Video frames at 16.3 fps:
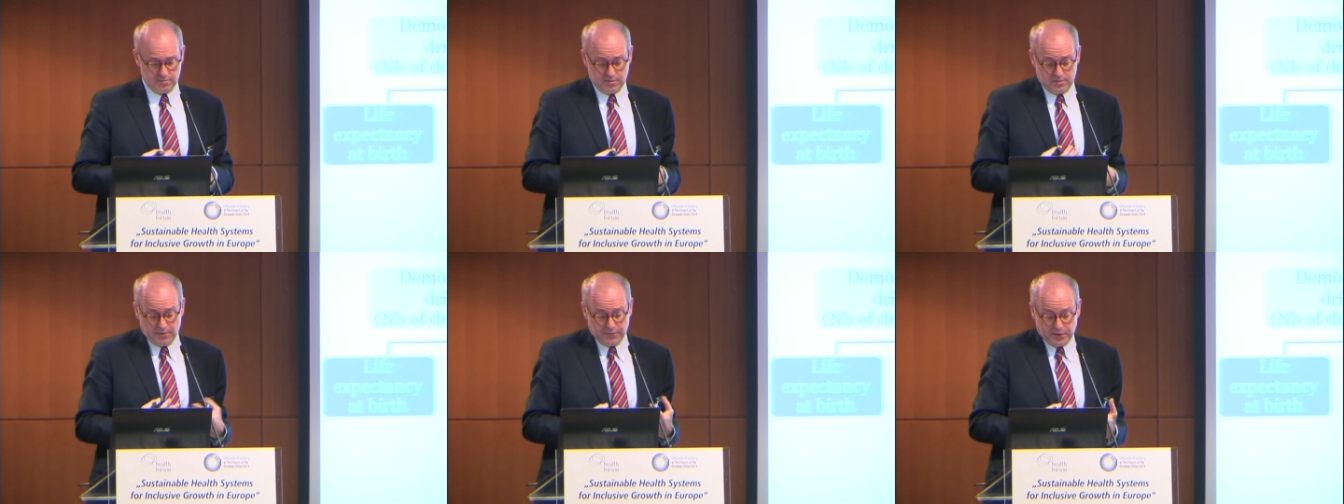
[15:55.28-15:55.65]

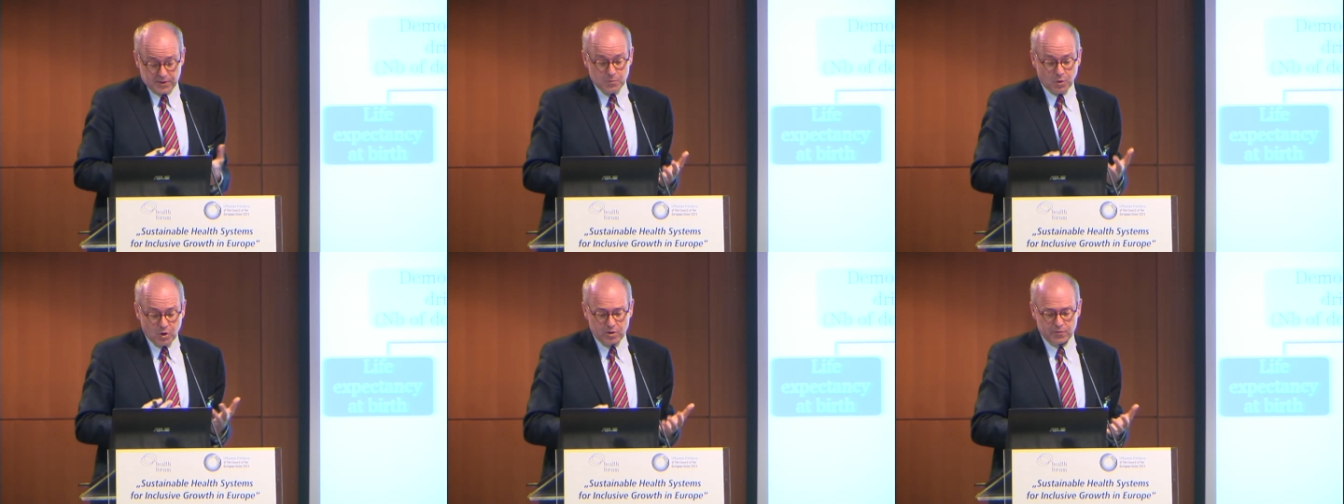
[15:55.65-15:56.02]

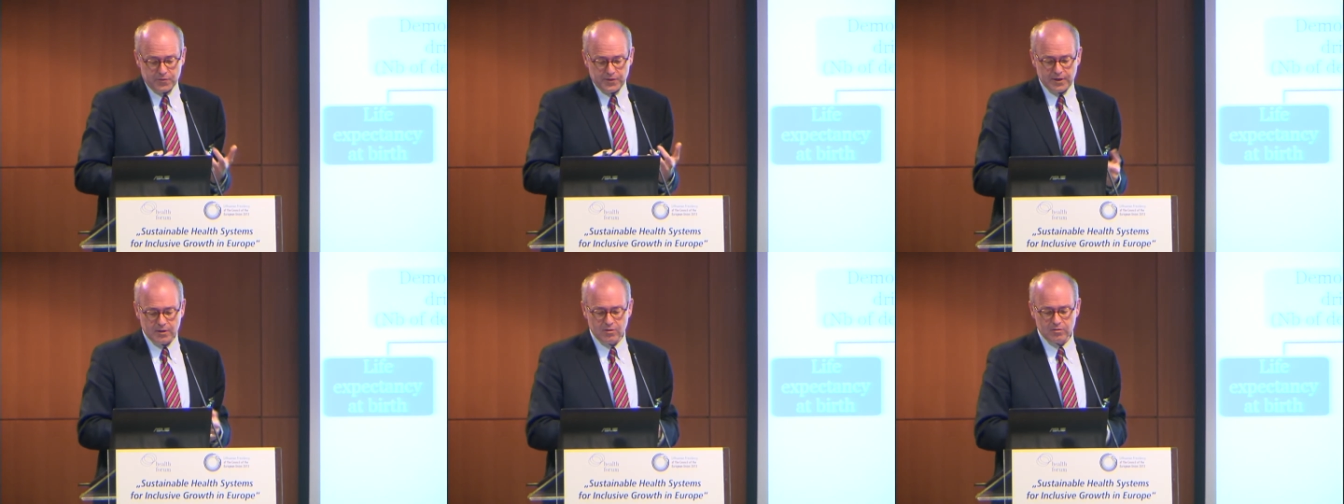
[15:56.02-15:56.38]

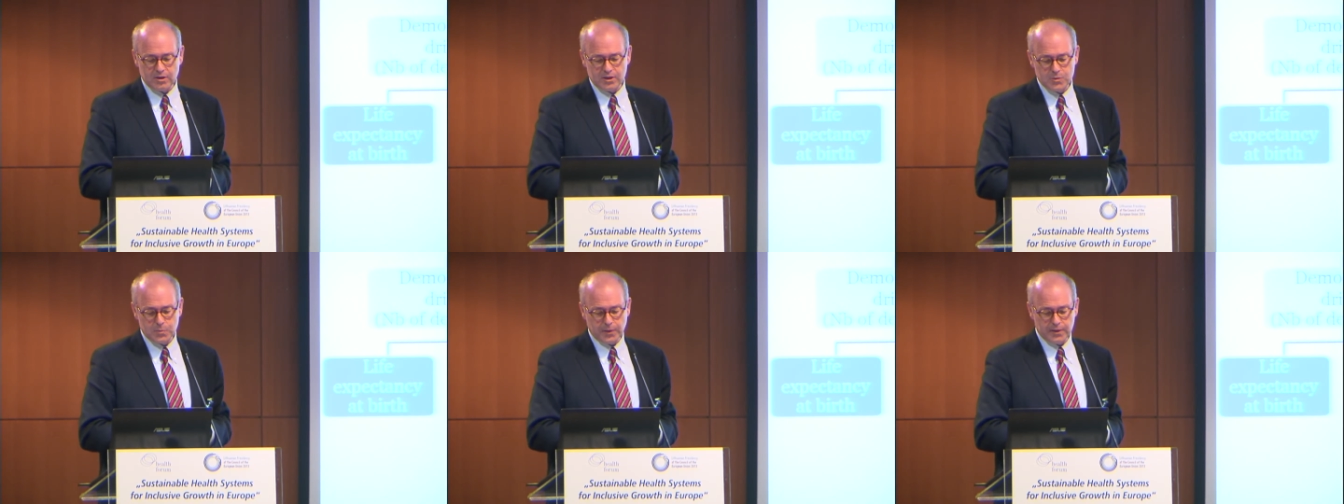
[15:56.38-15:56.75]
demography cannot
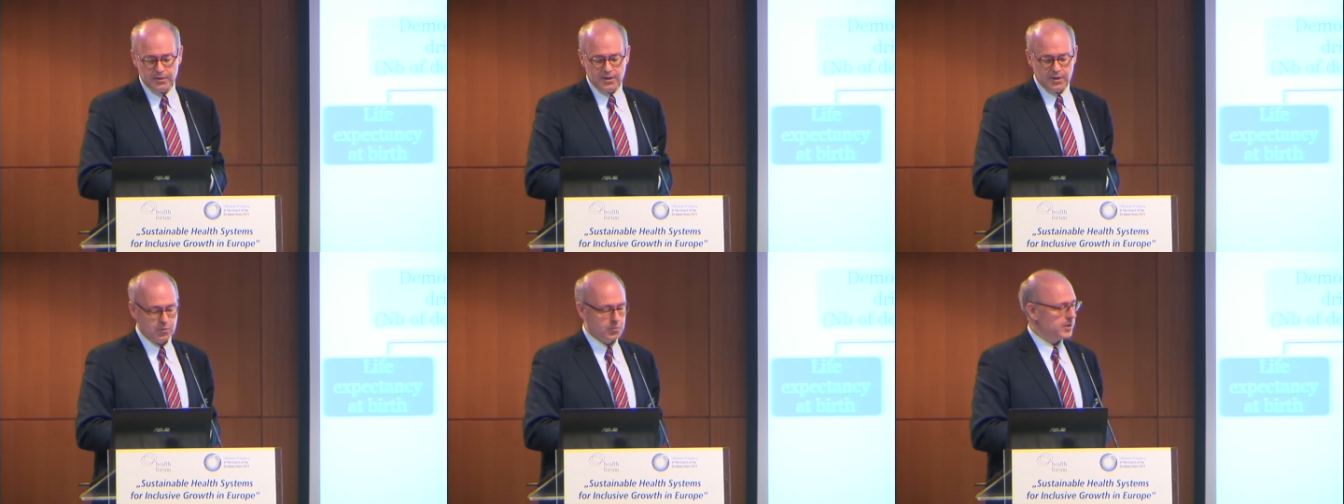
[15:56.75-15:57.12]
explain
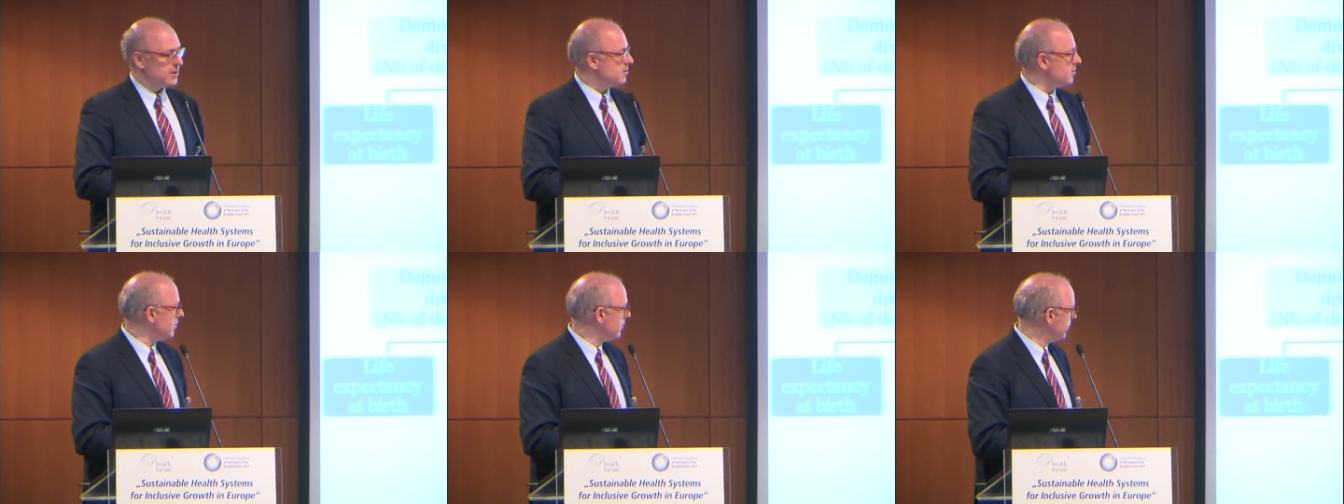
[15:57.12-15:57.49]
the
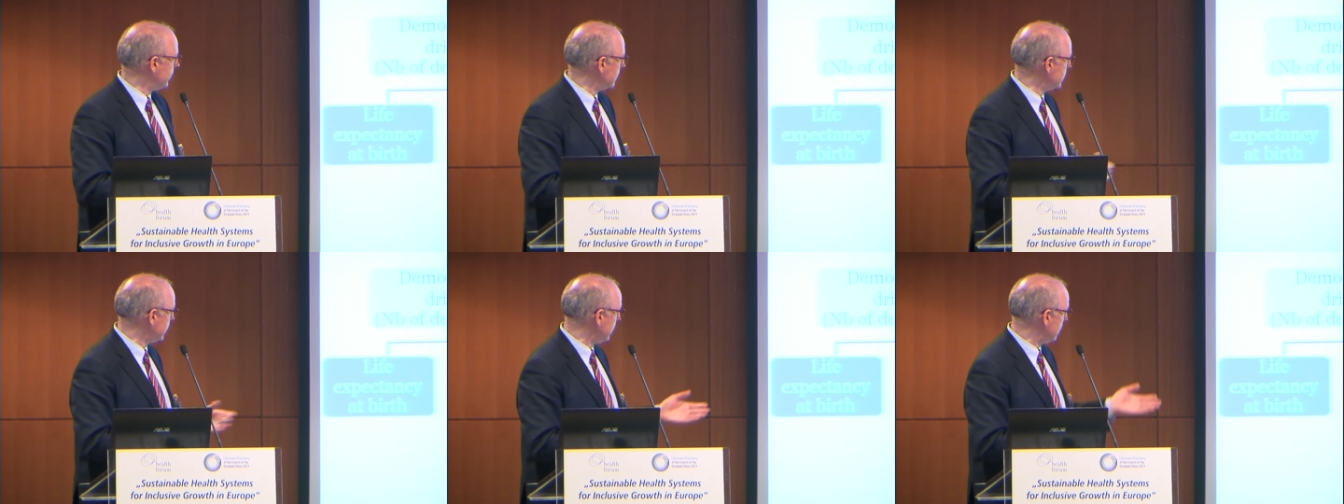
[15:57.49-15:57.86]
increase of
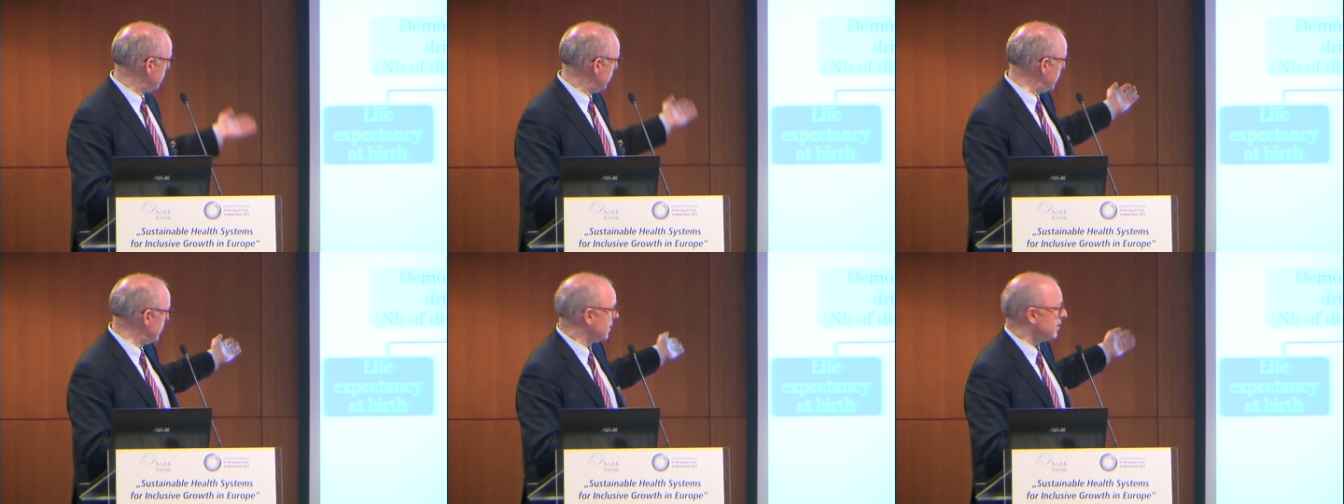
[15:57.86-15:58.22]
healthcare.
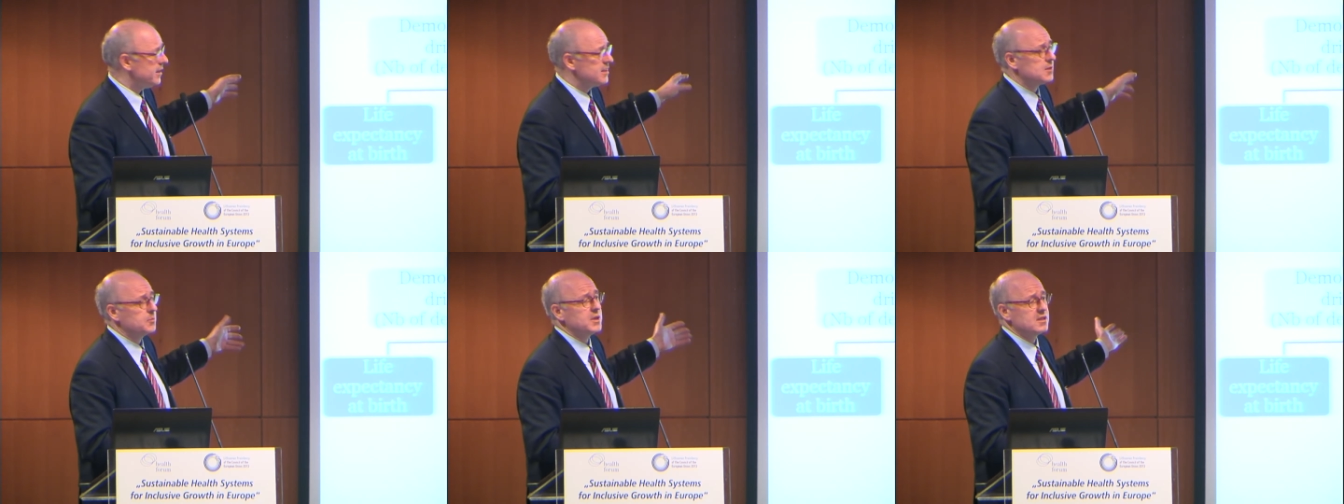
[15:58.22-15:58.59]
Here
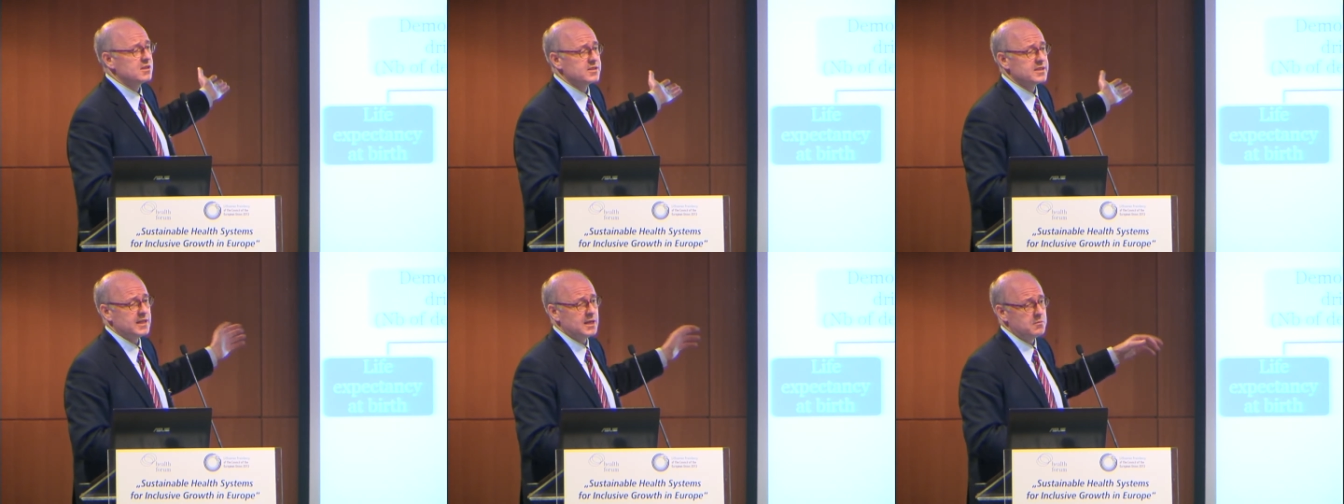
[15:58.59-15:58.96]
is a bit the
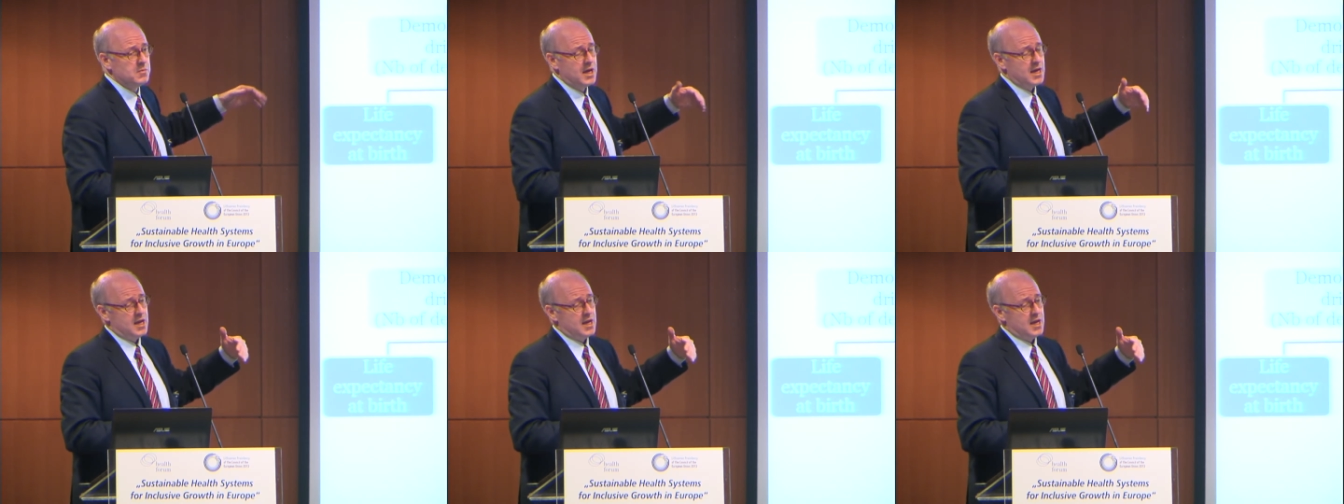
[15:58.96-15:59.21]
same.